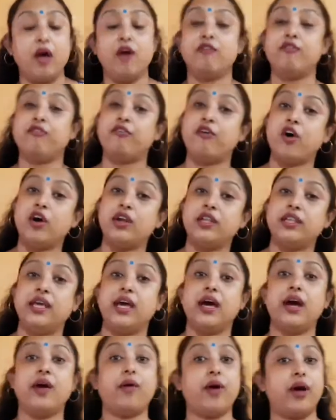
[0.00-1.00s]
For
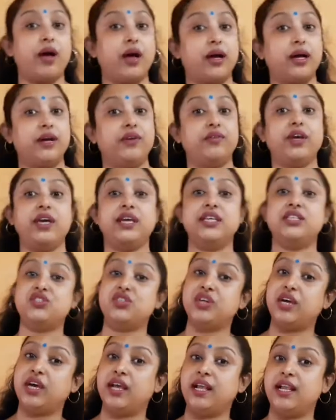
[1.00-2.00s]
their hungry
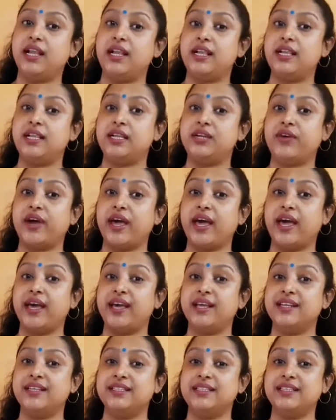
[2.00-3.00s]

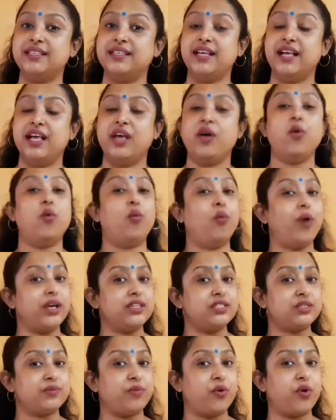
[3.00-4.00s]
children.
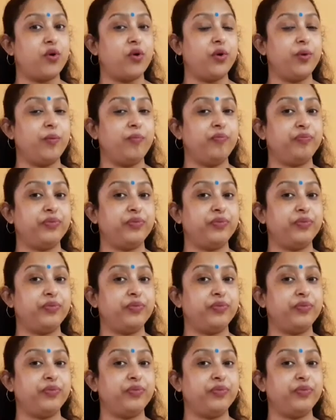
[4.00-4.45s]
Once more.